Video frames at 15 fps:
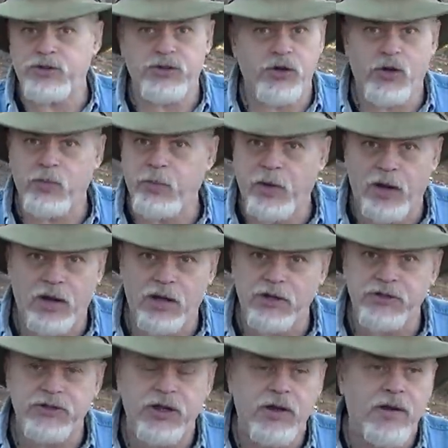
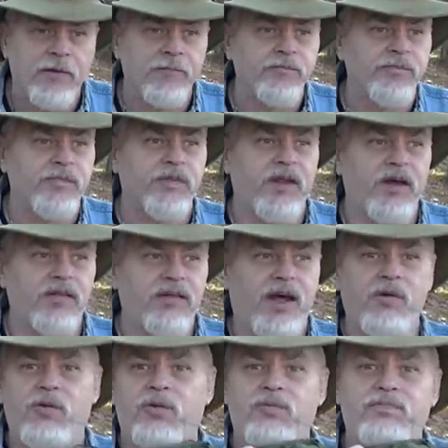surplus, that
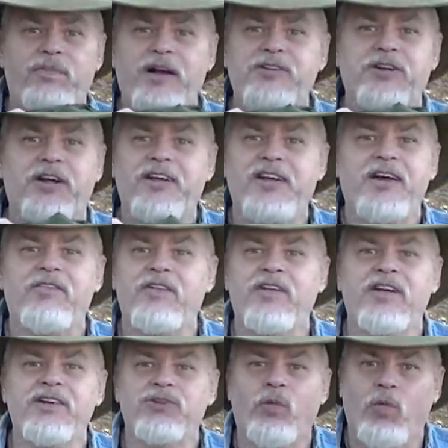they were basically giving
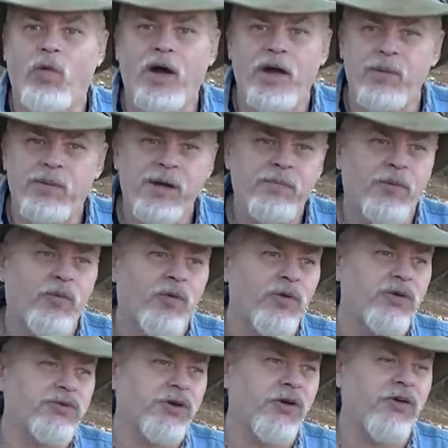these away. People
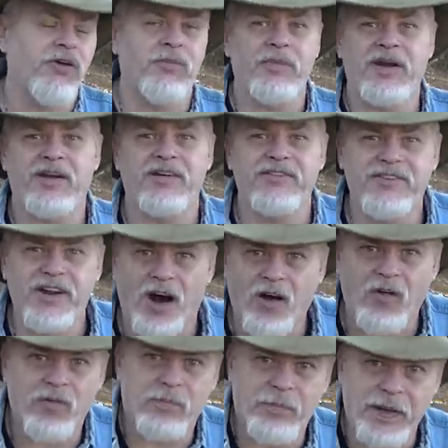were turning them into
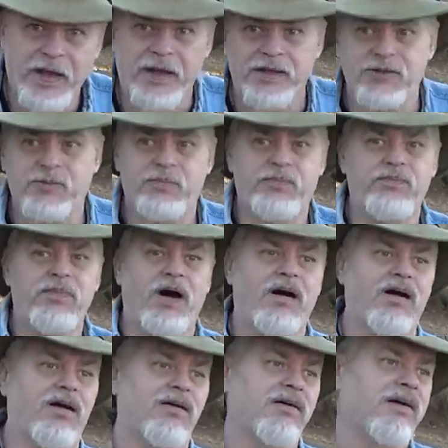dog beds.
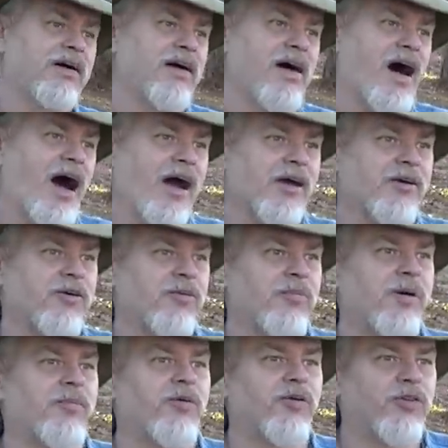Uh, I can
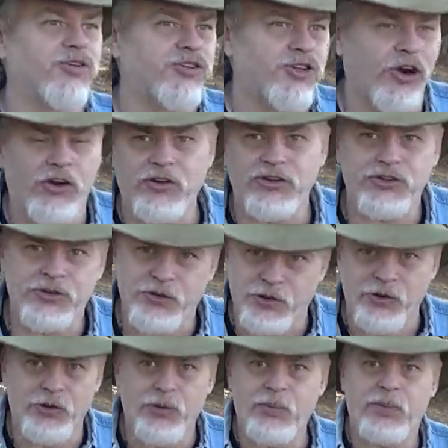remember the church
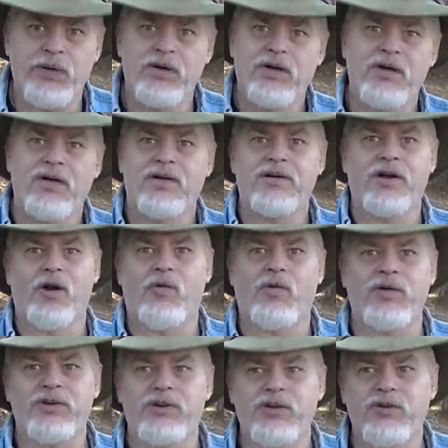group
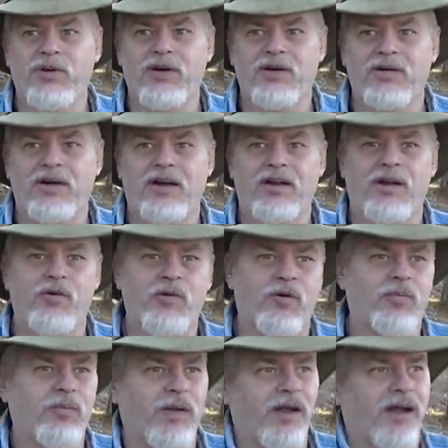going to a, a
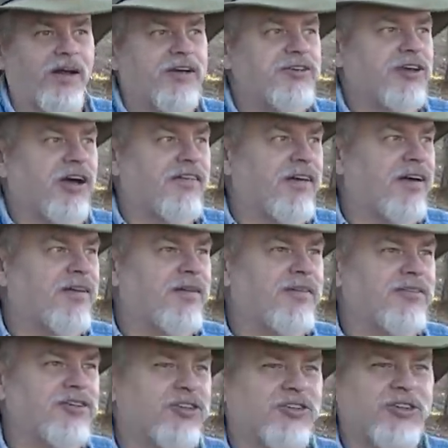local place and then
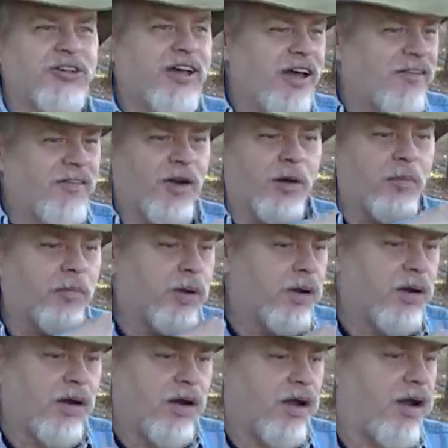just giving them
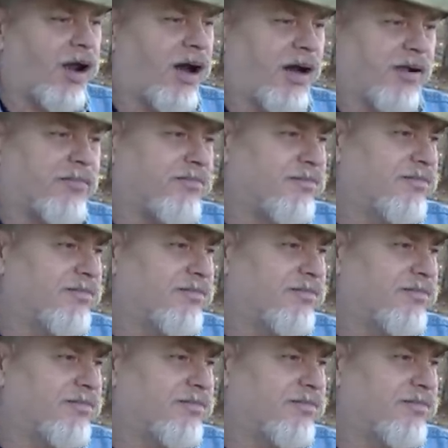like